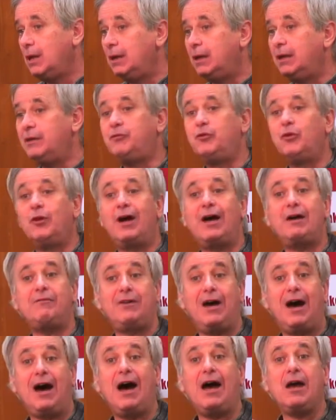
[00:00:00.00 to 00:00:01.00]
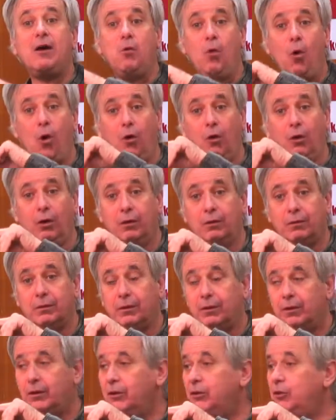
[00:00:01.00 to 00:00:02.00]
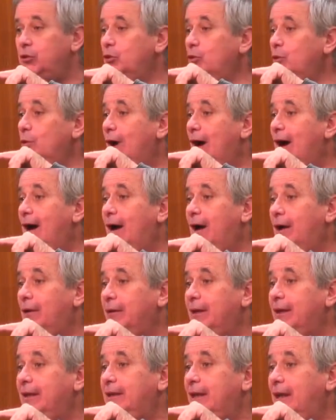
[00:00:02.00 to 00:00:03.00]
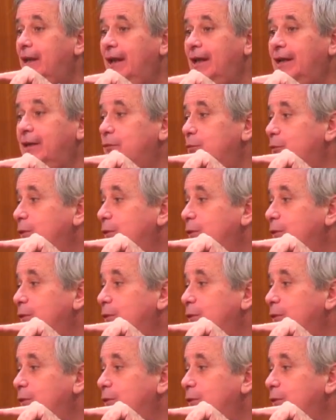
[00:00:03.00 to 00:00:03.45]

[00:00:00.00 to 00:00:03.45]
If you have a high wall, you are in a land